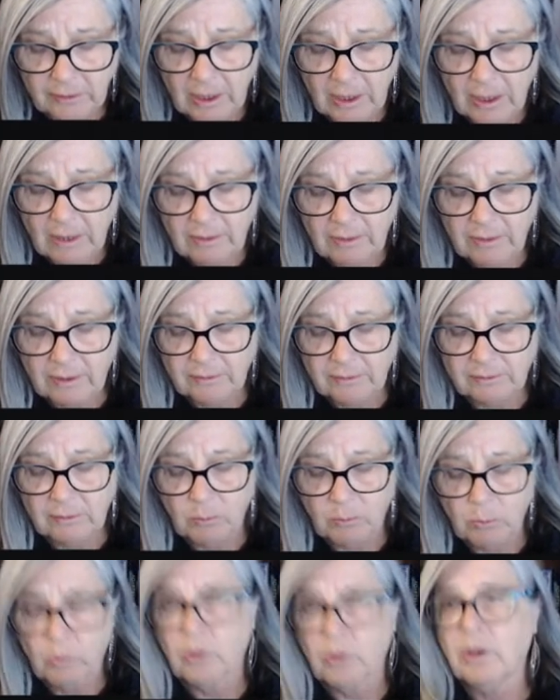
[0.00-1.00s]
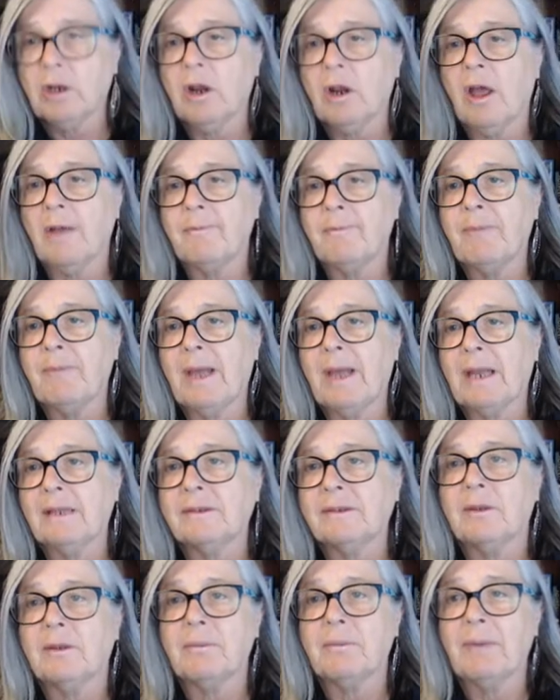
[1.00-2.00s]
there's some work-life balance, so
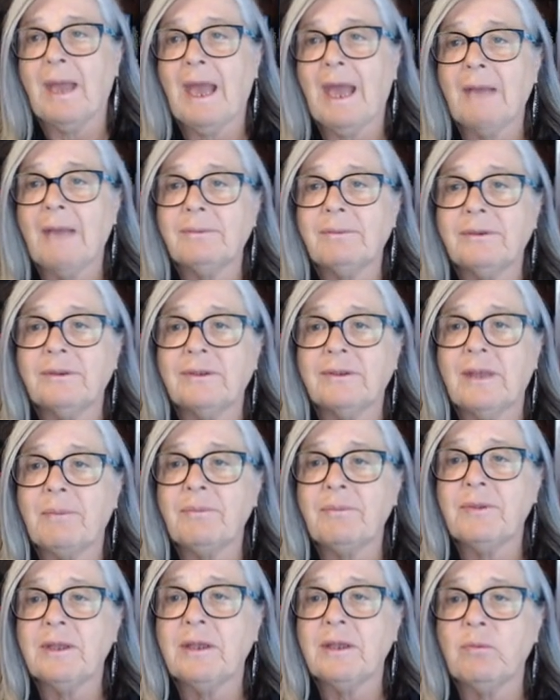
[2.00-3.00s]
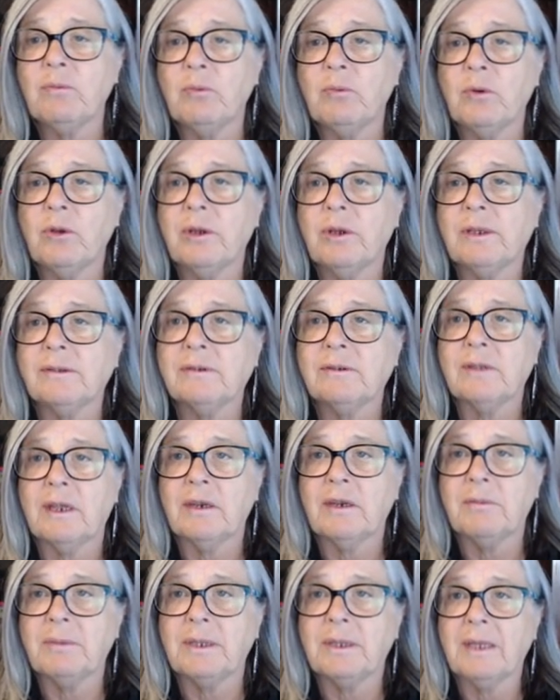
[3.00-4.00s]
perhaps something at work is going to
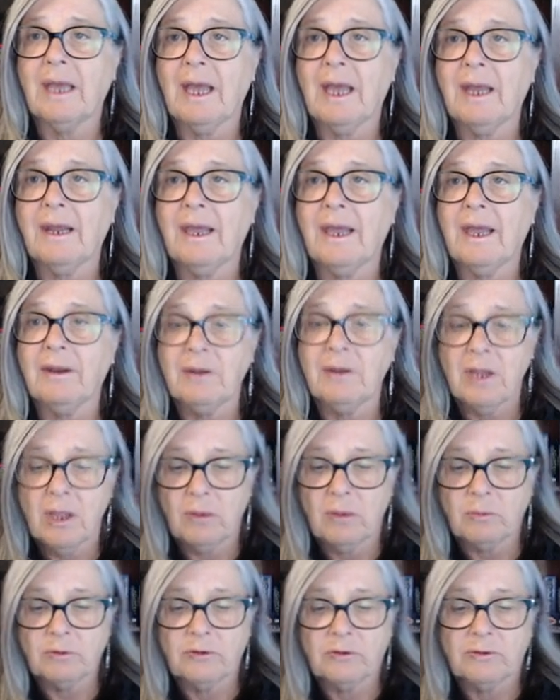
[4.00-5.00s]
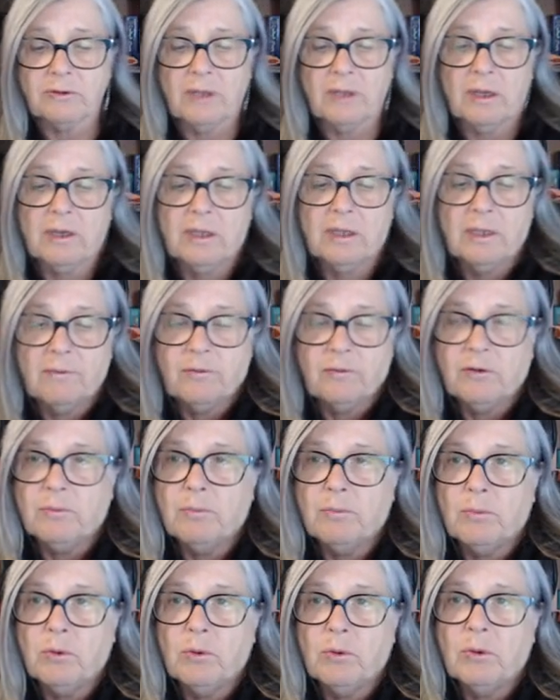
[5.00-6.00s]
be cut out, which is going to give you
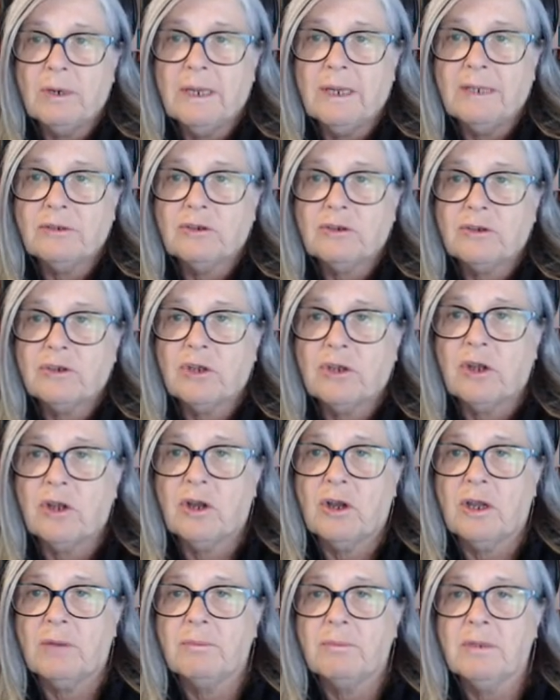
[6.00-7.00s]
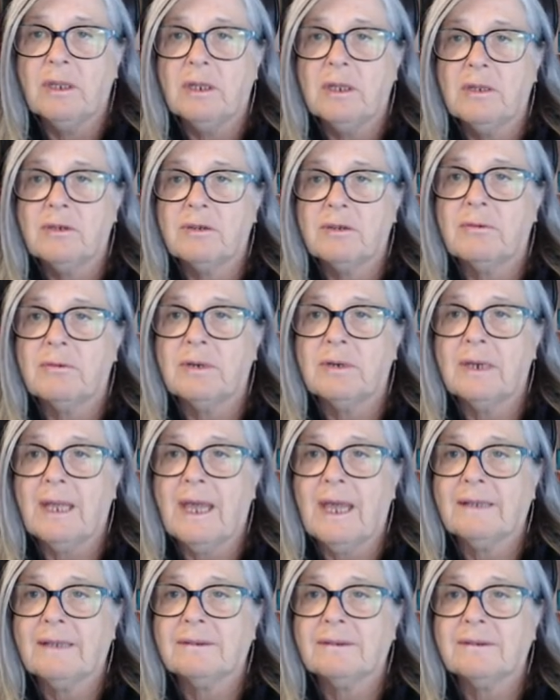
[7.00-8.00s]
more leisure time to
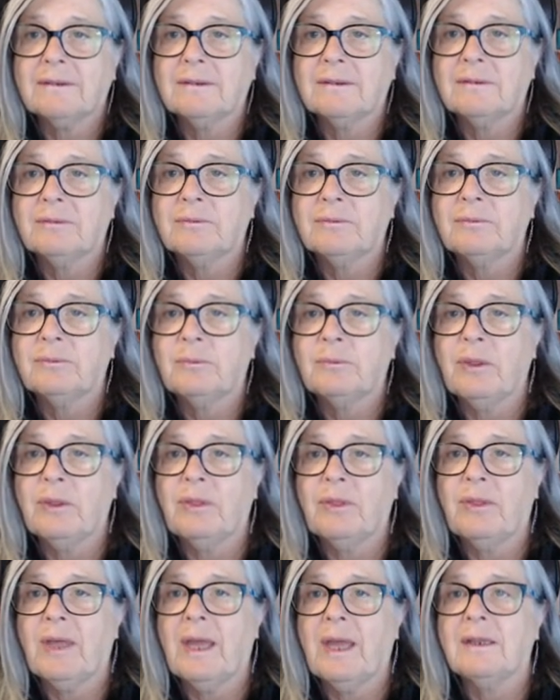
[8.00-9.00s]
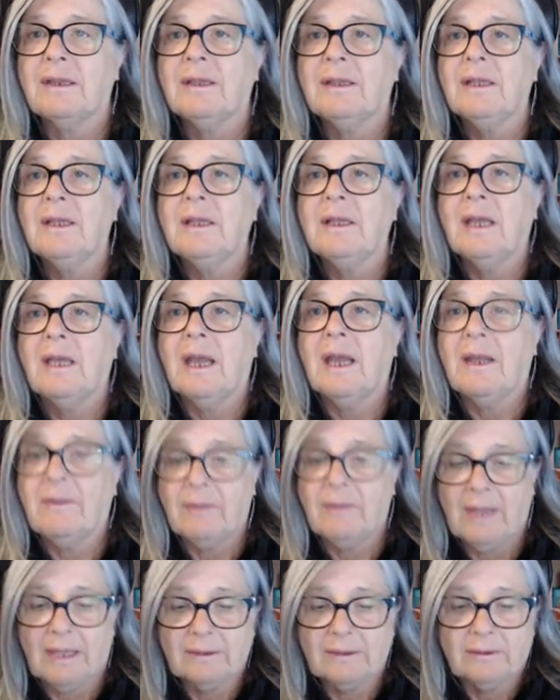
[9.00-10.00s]
relax with that, and
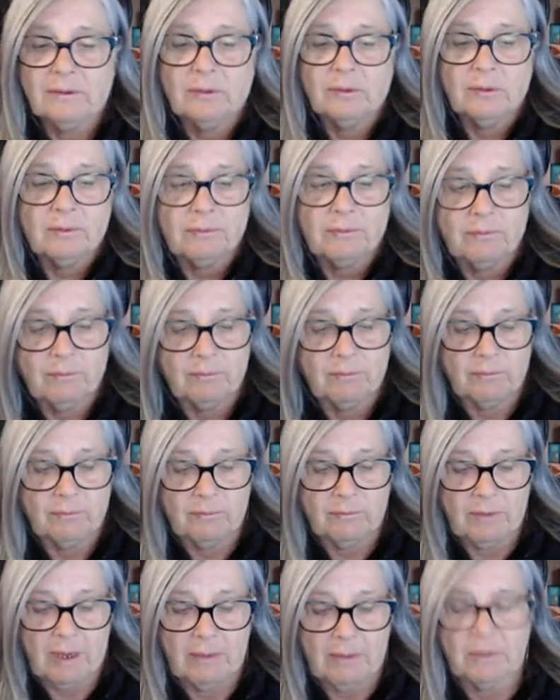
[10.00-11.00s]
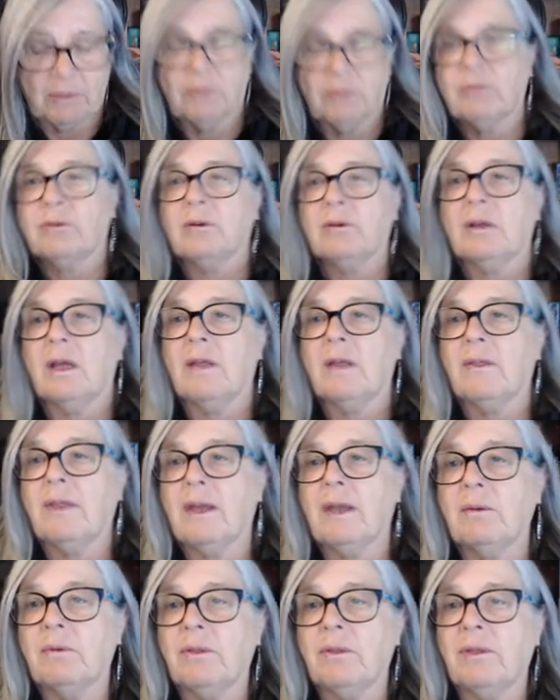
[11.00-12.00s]
that's sort of coming through like that
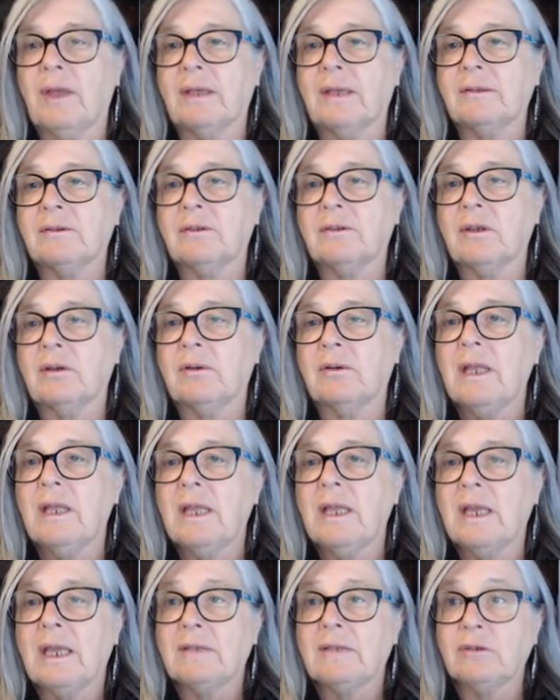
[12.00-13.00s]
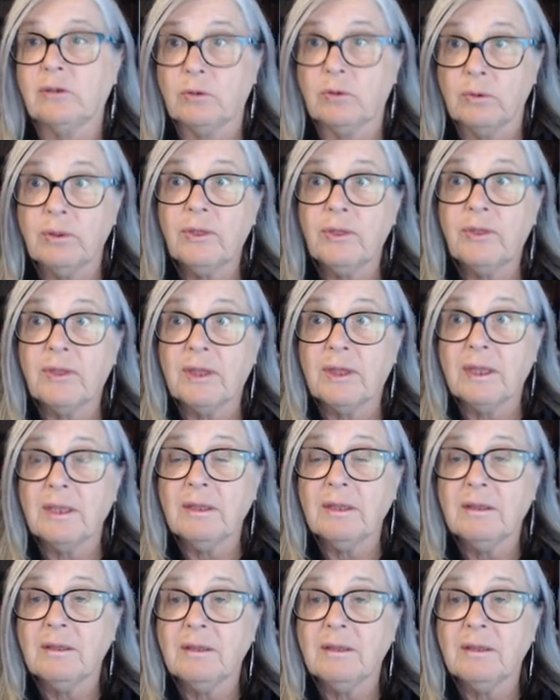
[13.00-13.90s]
with that. So it's a good thing,